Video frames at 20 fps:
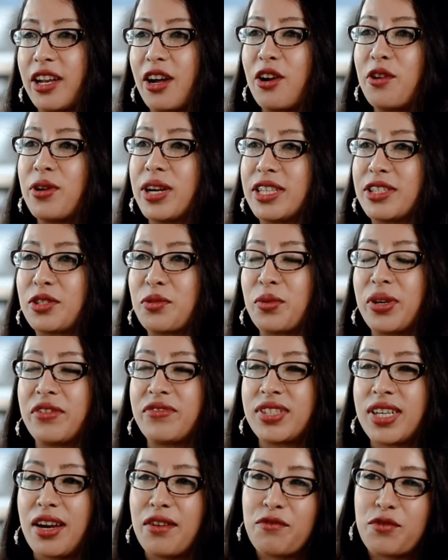All right, so we have
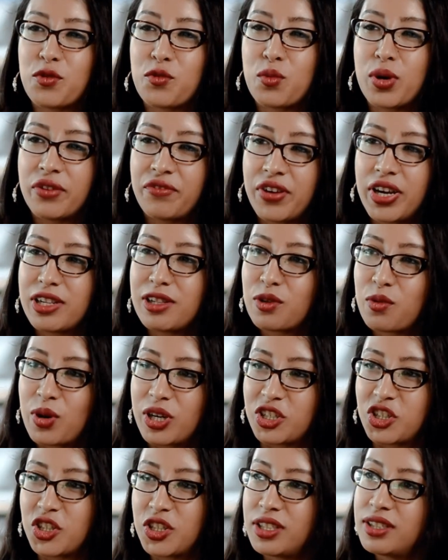time for one final
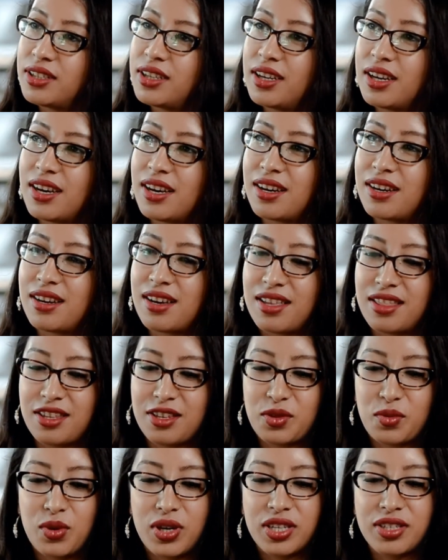question, and
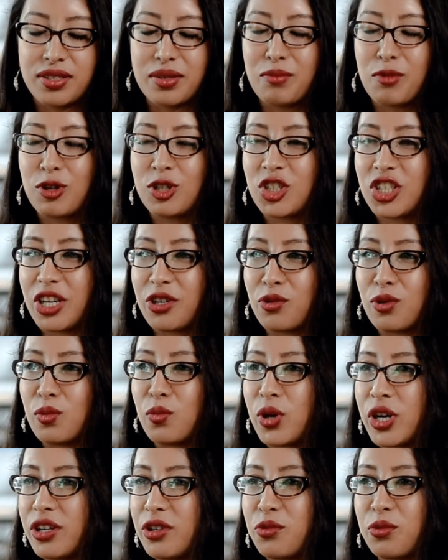this one is a more general
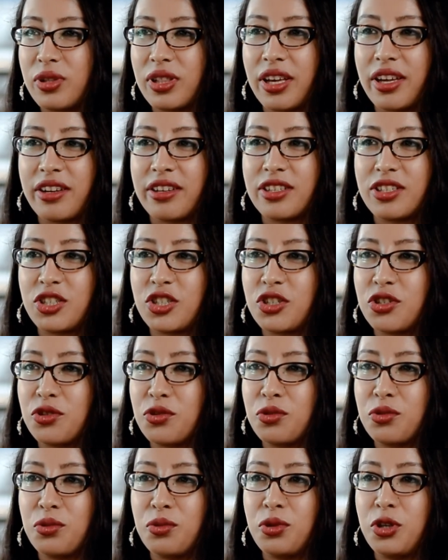one related
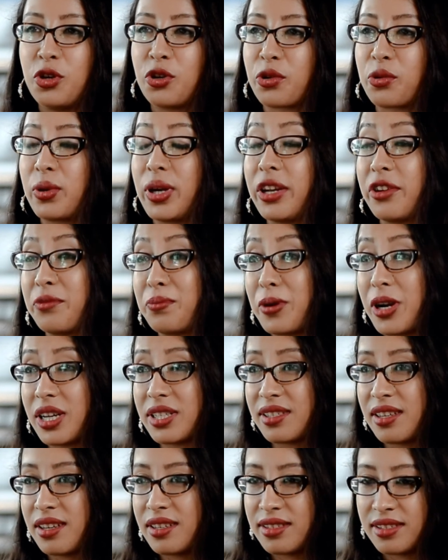to your creative
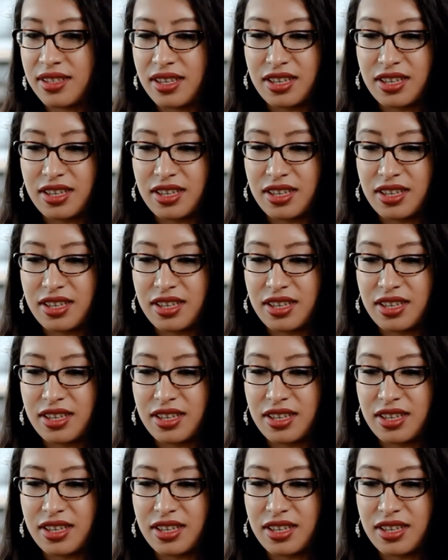process.